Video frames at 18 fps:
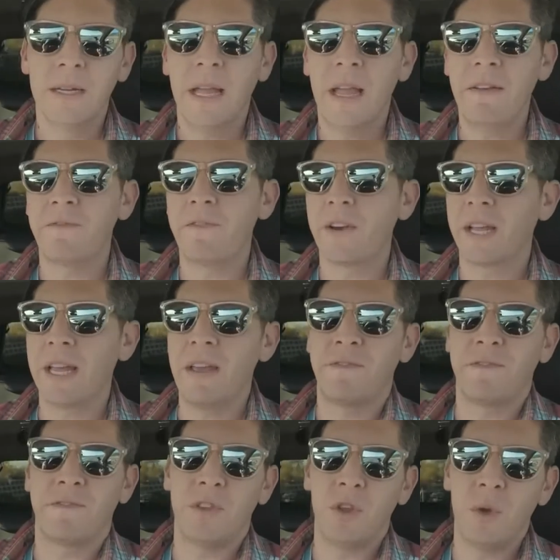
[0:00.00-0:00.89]

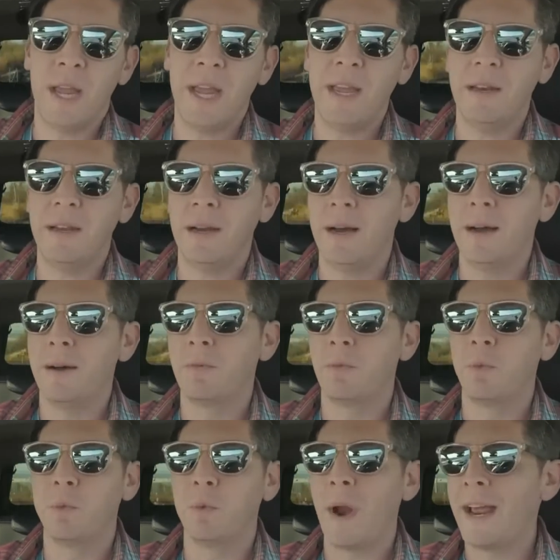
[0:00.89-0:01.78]
If you hit
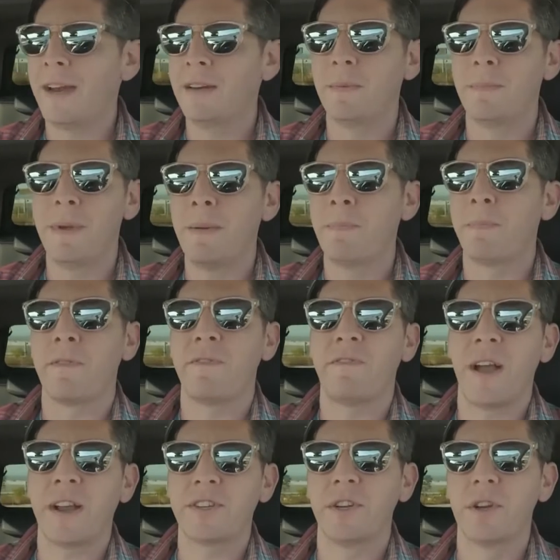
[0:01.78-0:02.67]
a random
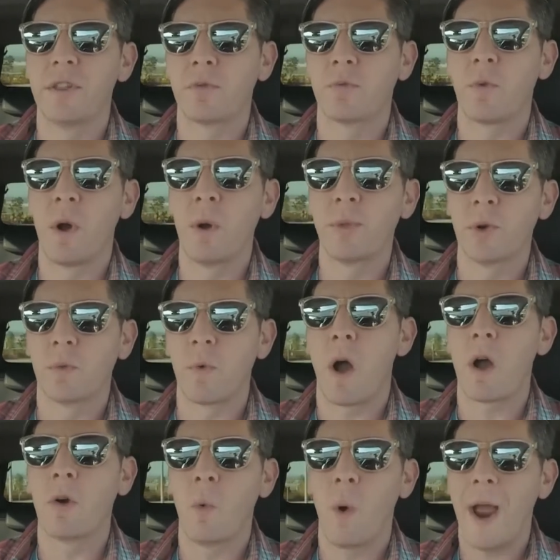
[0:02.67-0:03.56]
imperfection in the road the
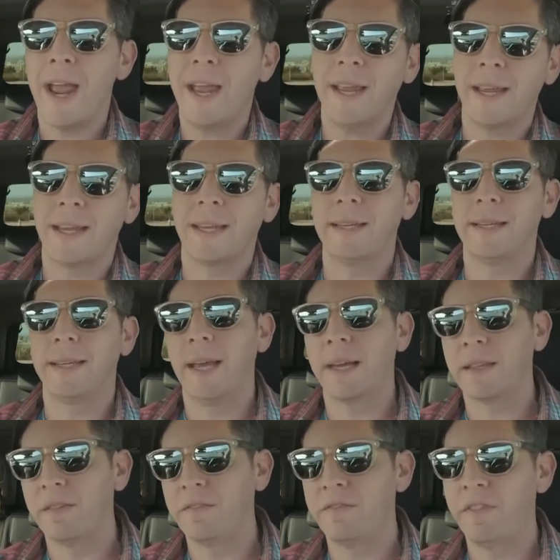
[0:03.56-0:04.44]
wrong way, it can
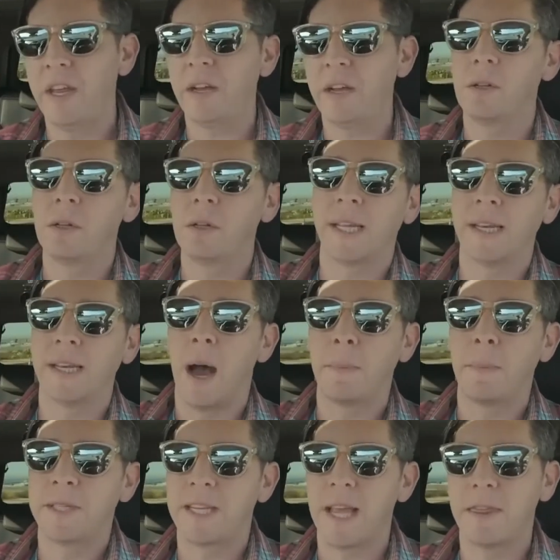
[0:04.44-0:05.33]
kick the vehicle, it can
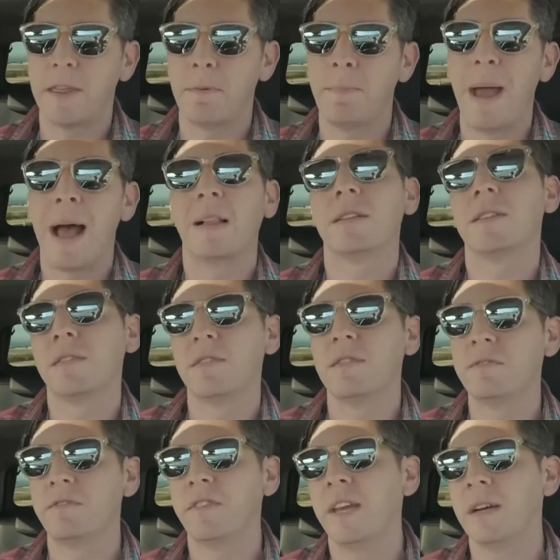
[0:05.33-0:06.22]
upset the balance of
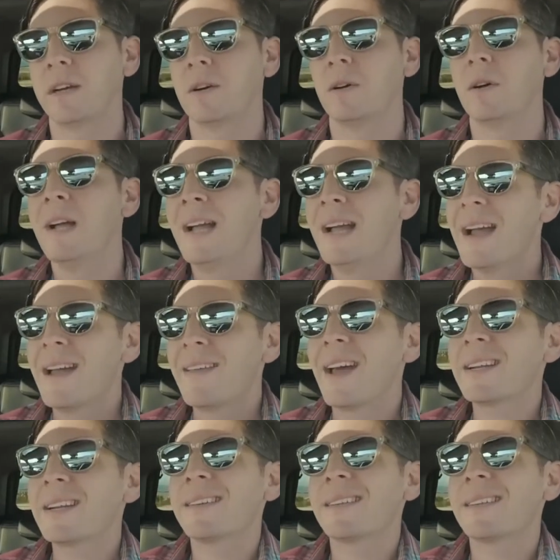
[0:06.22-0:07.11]
the vehicle,
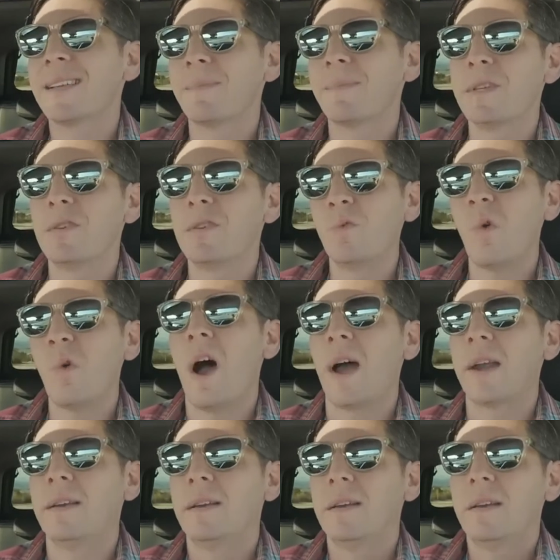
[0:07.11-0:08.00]
and that's not something you
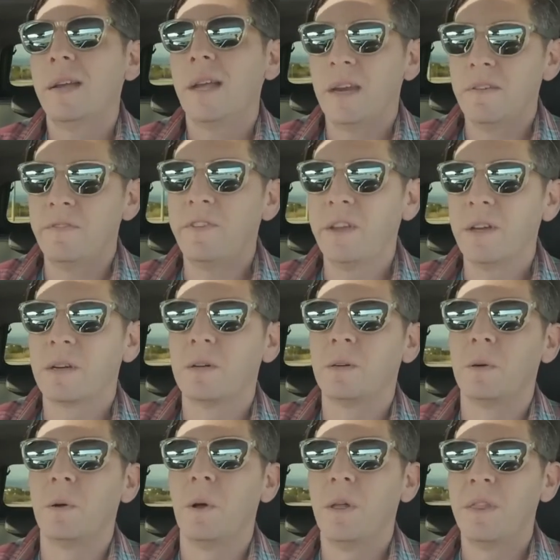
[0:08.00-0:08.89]
want in a
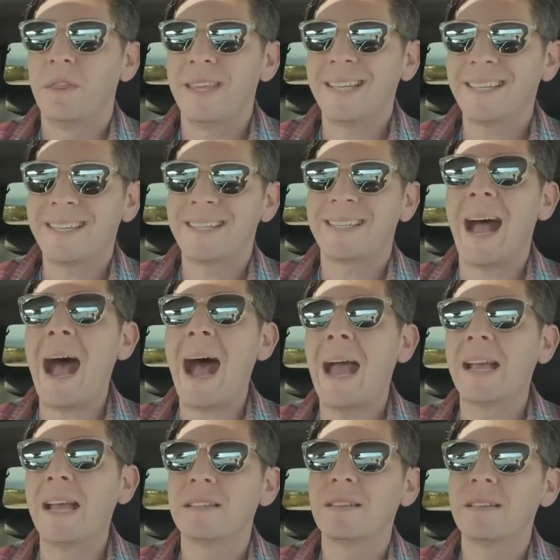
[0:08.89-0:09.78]
vehicle this
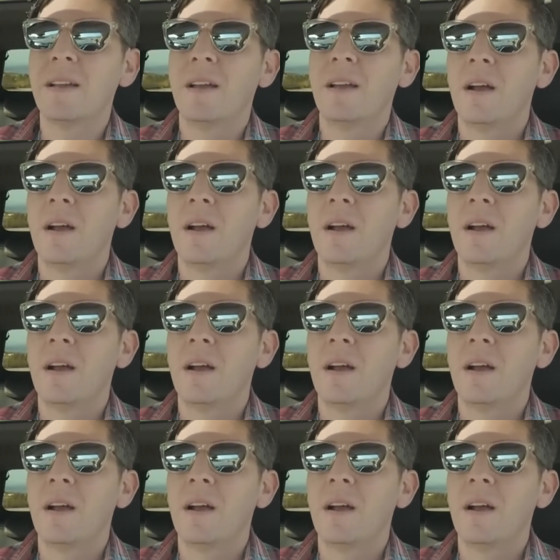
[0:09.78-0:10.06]
size.